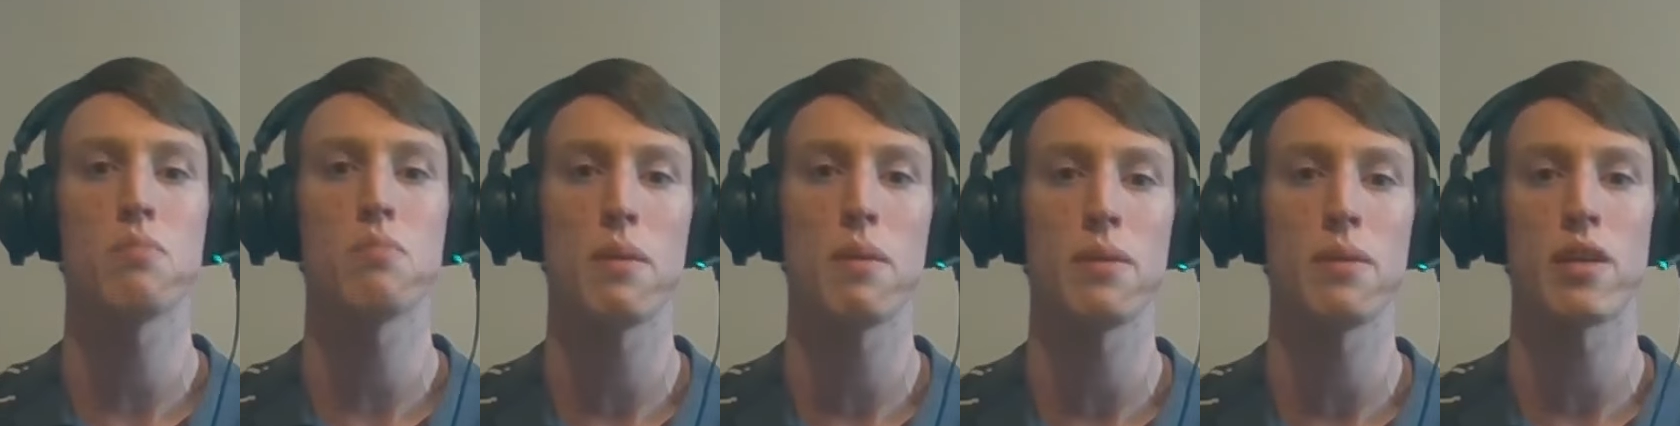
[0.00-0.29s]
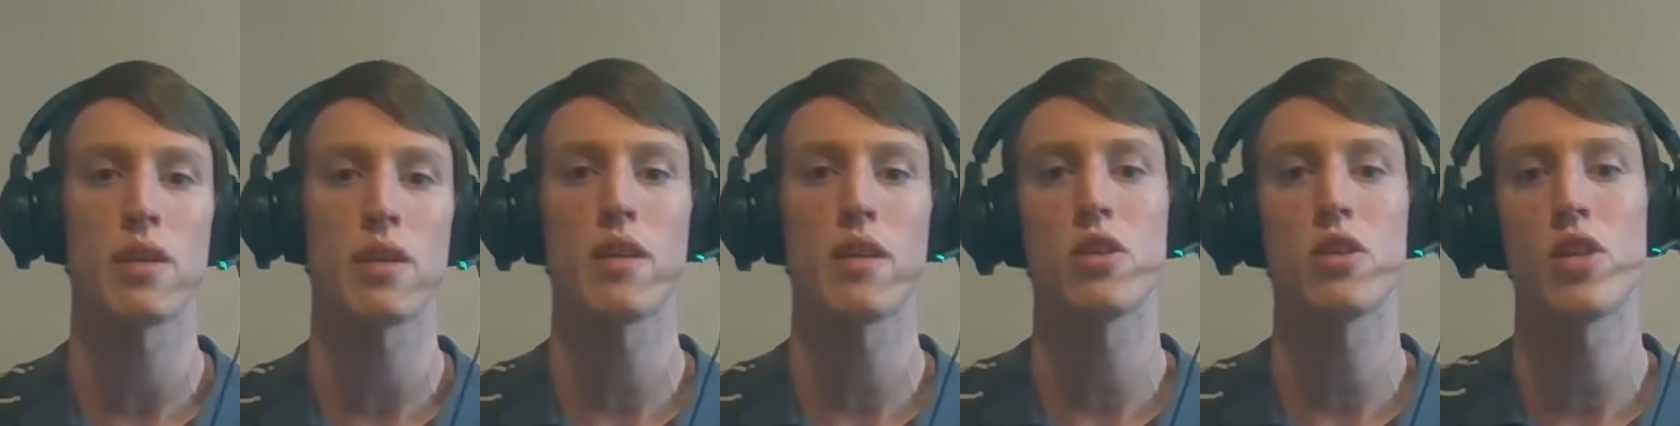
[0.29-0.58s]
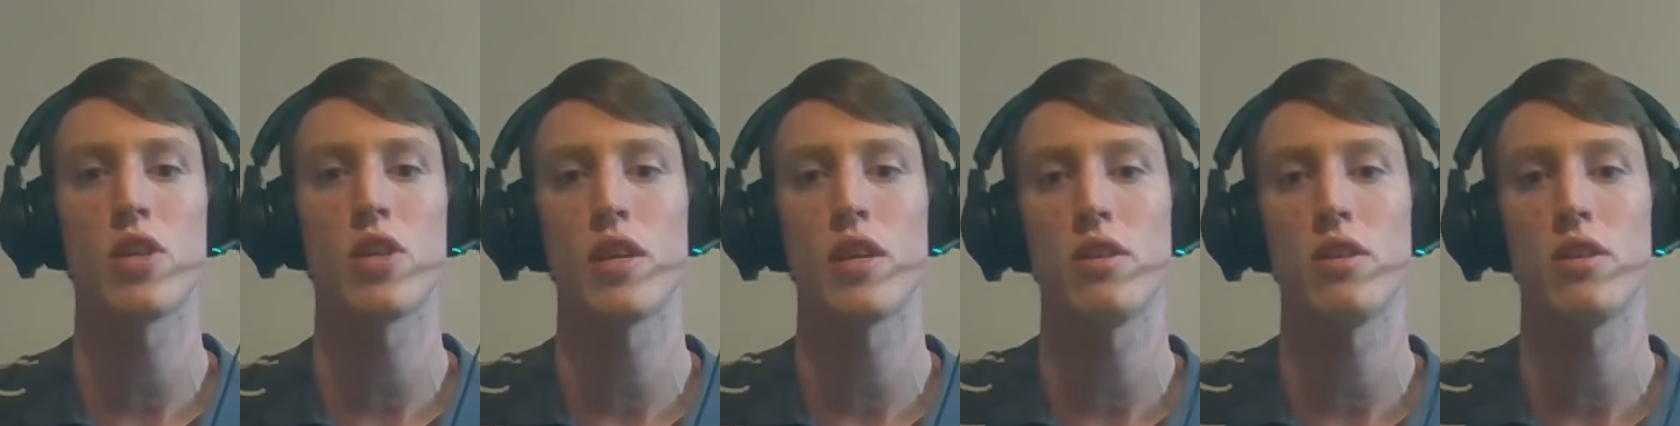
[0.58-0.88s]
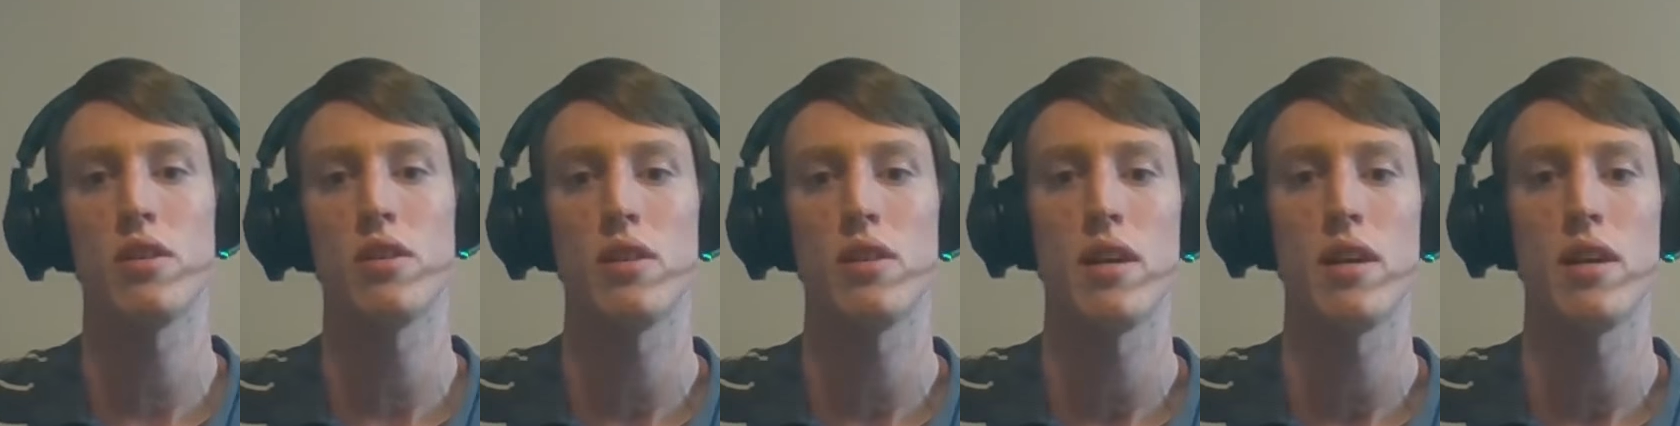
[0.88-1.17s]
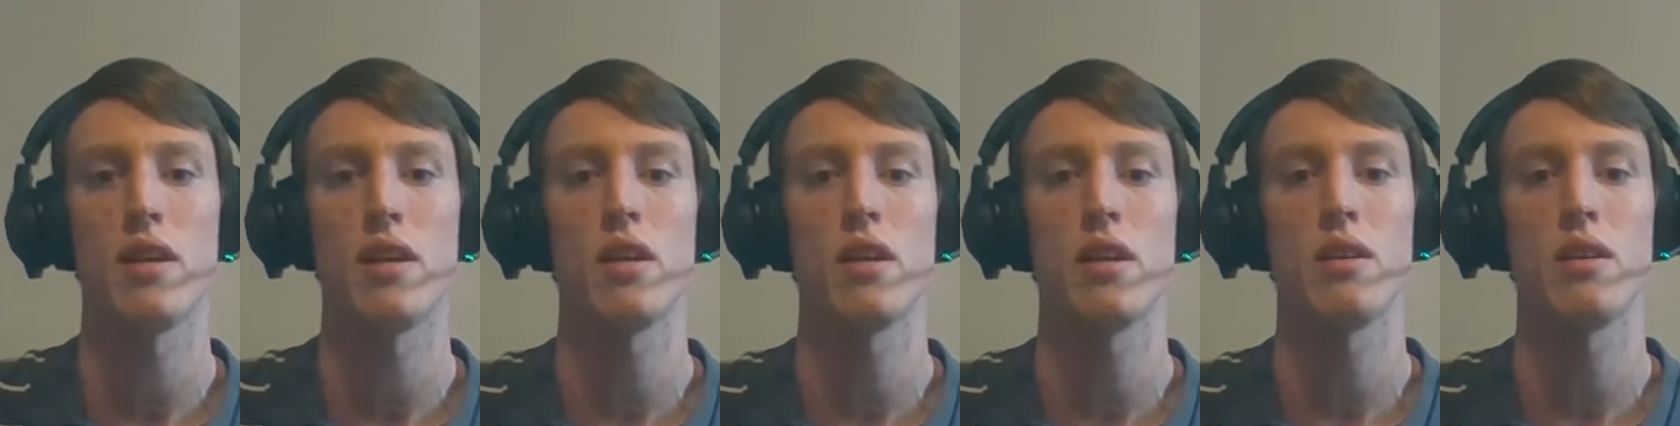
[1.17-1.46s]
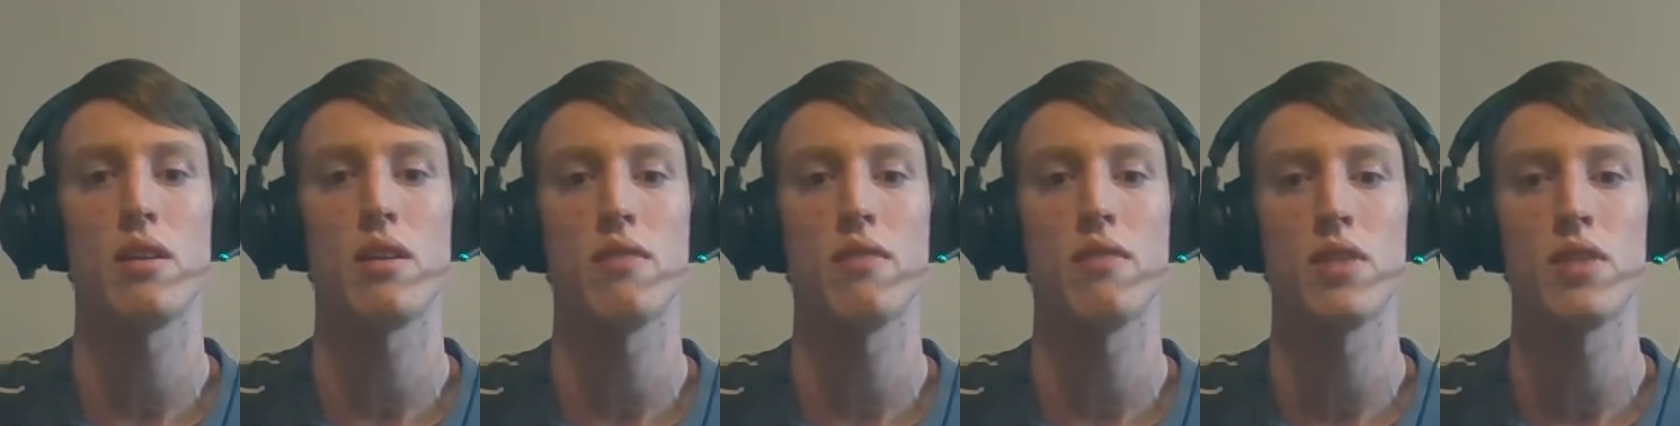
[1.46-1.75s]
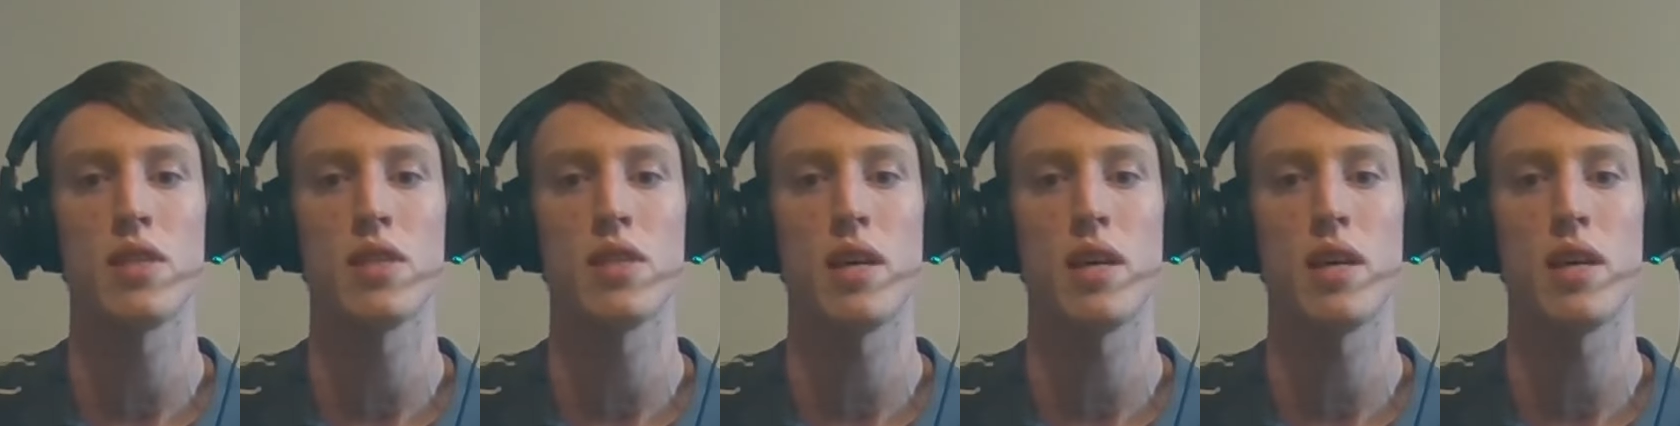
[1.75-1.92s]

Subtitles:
public on our channel at any given